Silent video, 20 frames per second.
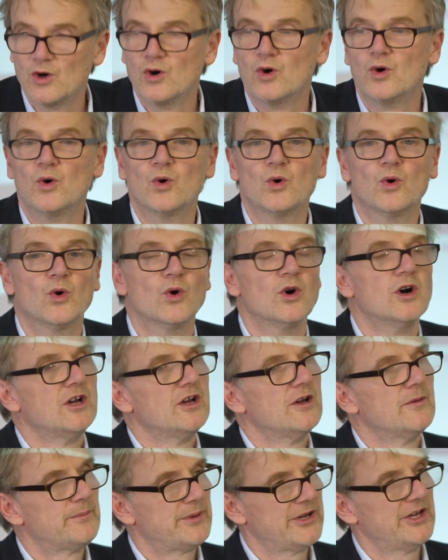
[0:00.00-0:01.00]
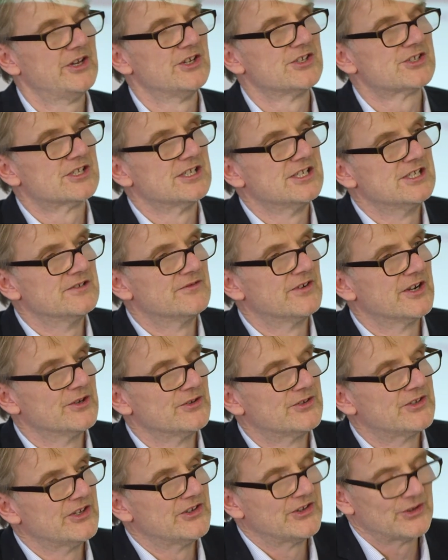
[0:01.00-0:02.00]
or personally
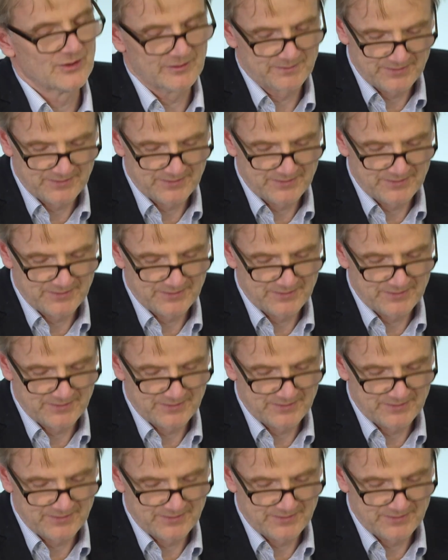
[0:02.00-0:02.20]
devoted to a